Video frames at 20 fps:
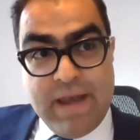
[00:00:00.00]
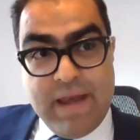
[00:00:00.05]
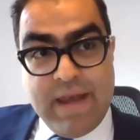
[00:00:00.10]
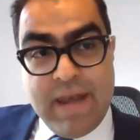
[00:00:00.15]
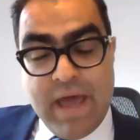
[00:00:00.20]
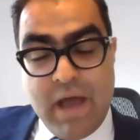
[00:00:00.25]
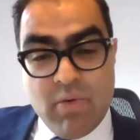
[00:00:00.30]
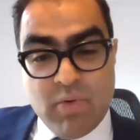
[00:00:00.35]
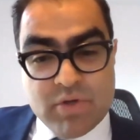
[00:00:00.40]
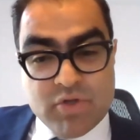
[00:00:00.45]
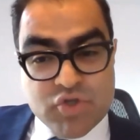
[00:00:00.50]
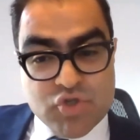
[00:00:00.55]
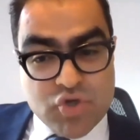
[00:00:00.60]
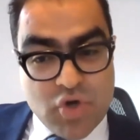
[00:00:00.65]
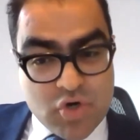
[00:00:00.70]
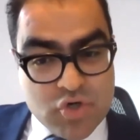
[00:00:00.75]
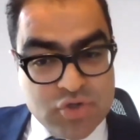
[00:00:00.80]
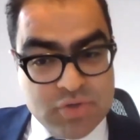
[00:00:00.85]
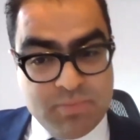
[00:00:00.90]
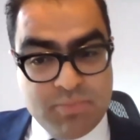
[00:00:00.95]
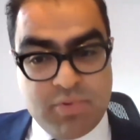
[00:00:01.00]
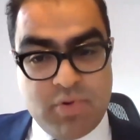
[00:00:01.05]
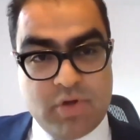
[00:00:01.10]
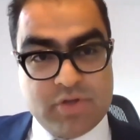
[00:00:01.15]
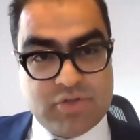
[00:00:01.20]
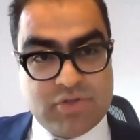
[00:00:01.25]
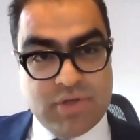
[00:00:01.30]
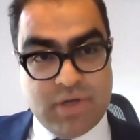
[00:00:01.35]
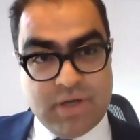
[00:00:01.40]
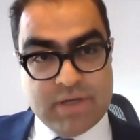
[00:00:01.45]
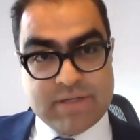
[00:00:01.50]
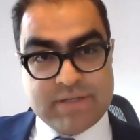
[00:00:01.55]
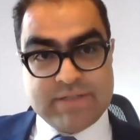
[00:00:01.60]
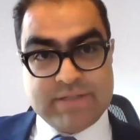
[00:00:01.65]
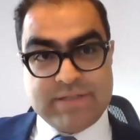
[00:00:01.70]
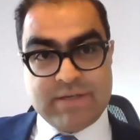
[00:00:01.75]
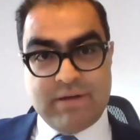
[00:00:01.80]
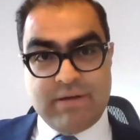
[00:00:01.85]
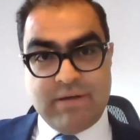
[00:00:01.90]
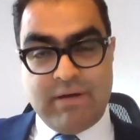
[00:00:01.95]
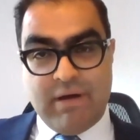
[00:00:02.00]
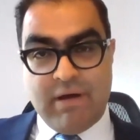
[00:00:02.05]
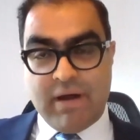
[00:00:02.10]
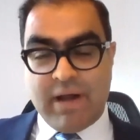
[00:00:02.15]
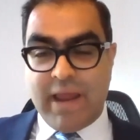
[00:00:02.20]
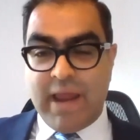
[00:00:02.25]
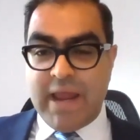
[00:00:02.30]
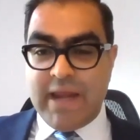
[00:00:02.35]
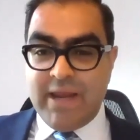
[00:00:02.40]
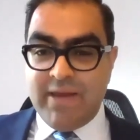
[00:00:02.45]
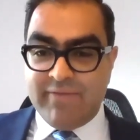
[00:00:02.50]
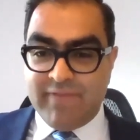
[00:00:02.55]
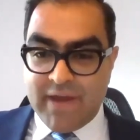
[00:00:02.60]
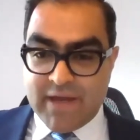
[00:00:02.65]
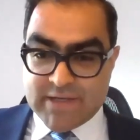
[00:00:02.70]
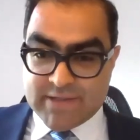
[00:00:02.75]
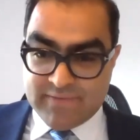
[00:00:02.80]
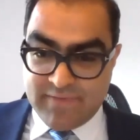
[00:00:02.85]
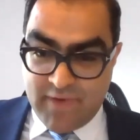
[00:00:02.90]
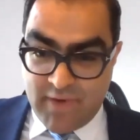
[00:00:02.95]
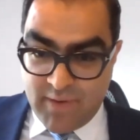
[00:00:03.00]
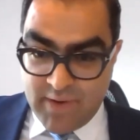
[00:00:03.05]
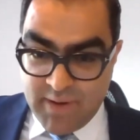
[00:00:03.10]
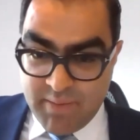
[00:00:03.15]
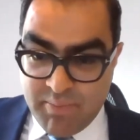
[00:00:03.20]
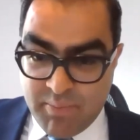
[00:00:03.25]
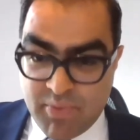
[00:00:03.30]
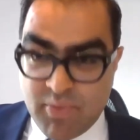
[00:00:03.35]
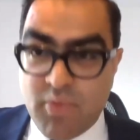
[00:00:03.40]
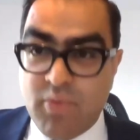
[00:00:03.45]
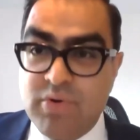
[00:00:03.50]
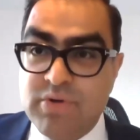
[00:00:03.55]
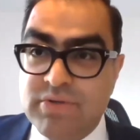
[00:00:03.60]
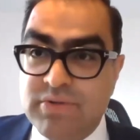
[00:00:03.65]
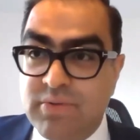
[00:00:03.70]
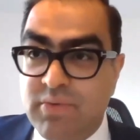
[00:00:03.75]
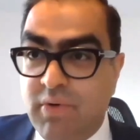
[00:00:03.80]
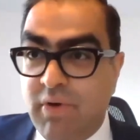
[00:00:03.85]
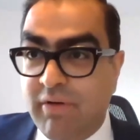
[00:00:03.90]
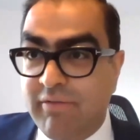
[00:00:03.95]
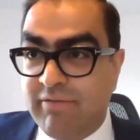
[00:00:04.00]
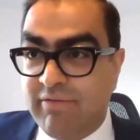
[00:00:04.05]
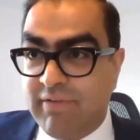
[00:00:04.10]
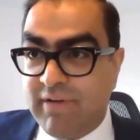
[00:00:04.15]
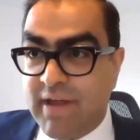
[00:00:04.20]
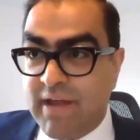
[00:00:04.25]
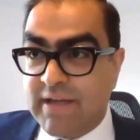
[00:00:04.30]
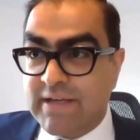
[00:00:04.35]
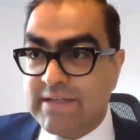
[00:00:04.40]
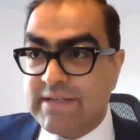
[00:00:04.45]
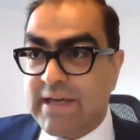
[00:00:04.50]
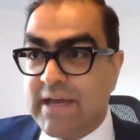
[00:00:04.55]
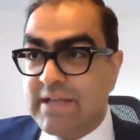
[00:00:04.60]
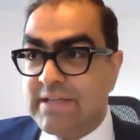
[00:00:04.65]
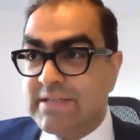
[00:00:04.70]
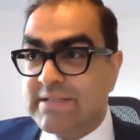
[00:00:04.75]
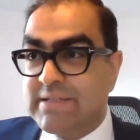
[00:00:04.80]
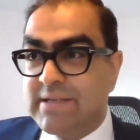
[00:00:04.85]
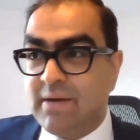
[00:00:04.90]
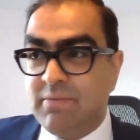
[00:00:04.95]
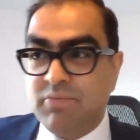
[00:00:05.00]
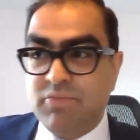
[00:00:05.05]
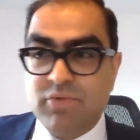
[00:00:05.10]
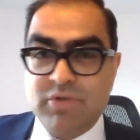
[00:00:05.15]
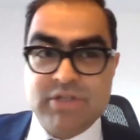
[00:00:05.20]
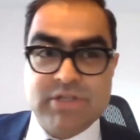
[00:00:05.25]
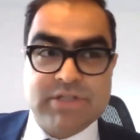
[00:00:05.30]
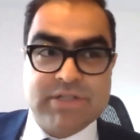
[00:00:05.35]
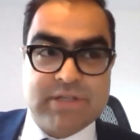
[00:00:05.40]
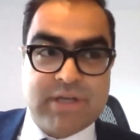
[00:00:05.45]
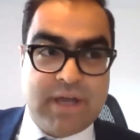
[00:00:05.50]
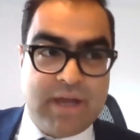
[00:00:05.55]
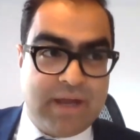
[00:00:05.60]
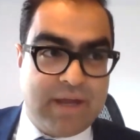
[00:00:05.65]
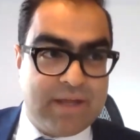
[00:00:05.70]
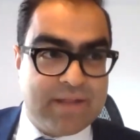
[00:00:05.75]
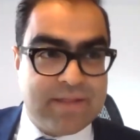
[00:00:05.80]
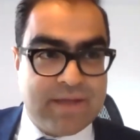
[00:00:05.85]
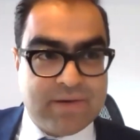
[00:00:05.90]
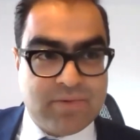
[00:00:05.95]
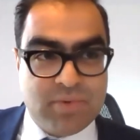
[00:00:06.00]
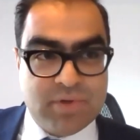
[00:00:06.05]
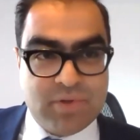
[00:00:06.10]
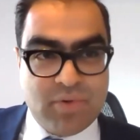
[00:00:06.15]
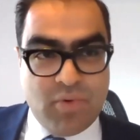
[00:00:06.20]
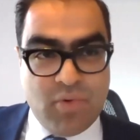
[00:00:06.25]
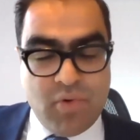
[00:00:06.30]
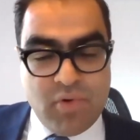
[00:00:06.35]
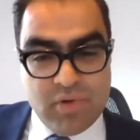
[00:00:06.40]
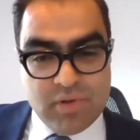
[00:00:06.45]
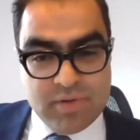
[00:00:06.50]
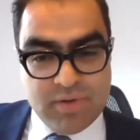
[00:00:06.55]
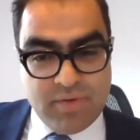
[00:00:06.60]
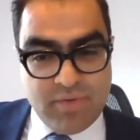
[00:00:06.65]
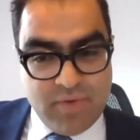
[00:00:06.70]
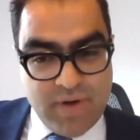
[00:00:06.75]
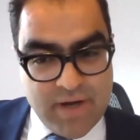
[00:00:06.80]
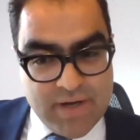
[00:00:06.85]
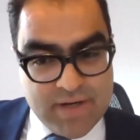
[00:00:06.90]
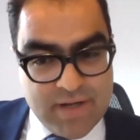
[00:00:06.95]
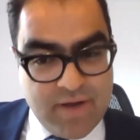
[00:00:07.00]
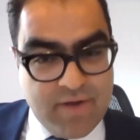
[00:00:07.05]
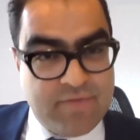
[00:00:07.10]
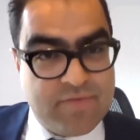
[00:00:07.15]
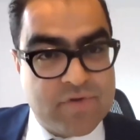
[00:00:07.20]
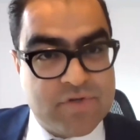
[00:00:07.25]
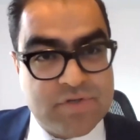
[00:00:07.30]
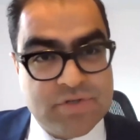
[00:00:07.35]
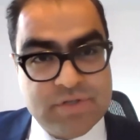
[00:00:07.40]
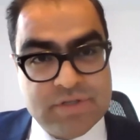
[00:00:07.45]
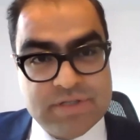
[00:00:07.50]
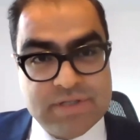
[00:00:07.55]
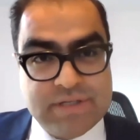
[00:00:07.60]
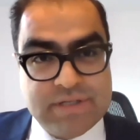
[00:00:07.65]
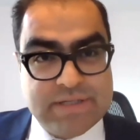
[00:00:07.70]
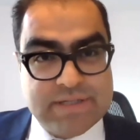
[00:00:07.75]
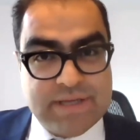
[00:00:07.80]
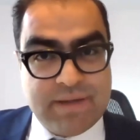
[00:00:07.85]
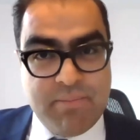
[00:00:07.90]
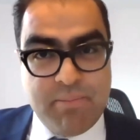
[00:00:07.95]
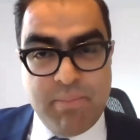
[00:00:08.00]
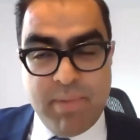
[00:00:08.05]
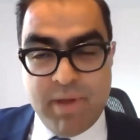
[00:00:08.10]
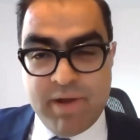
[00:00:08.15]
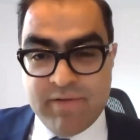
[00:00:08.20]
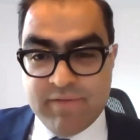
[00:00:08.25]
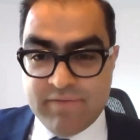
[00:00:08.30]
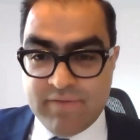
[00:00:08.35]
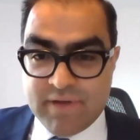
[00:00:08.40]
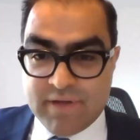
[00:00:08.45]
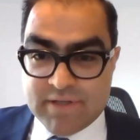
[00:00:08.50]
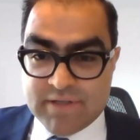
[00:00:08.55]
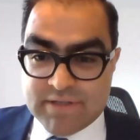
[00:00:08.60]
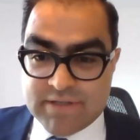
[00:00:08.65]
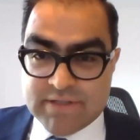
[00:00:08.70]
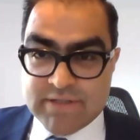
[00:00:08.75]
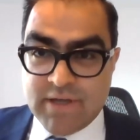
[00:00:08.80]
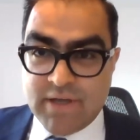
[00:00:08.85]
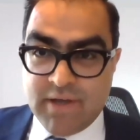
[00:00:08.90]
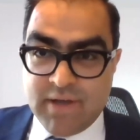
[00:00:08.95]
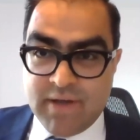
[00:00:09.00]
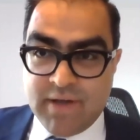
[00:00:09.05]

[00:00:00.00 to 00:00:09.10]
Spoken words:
Now, construction projects are anyways very prone to conflict, and some would say that with all the great efficiencies and benefits,